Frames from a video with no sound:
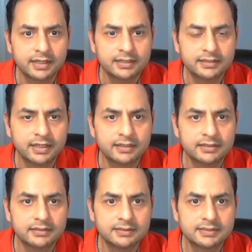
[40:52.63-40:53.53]
And
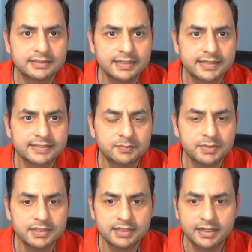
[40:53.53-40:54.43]
then this is the
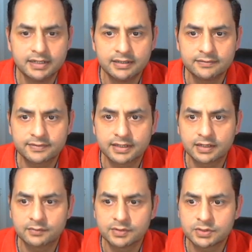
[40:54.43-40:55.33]
S&P ETF, and
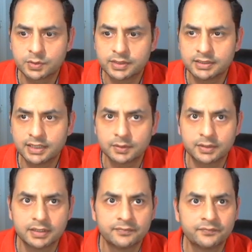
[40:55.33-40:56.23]
I was showing that.
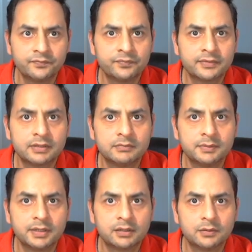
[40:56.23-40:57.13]
Okay,
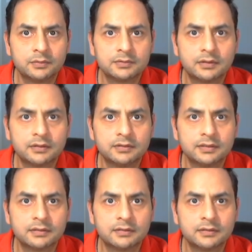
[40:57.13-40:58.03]
maybe I'll close all
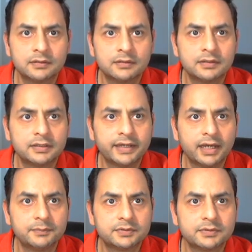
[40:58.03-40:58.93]
other
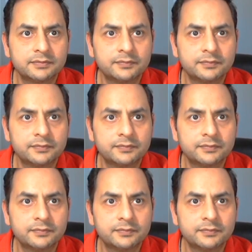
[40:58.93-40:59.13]
tabs.